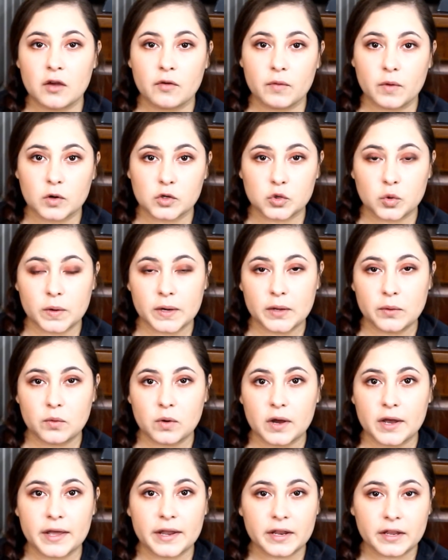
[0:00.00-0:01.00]
We were
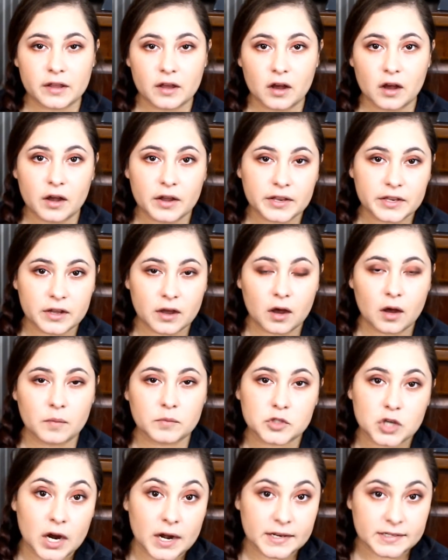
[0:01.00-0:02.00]
21, young, dumb,
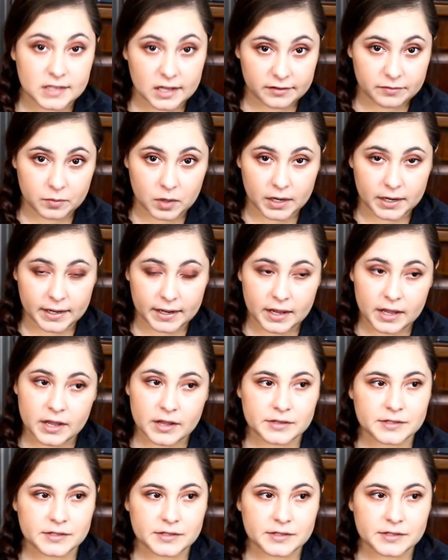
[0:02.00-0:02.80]
trying to save money.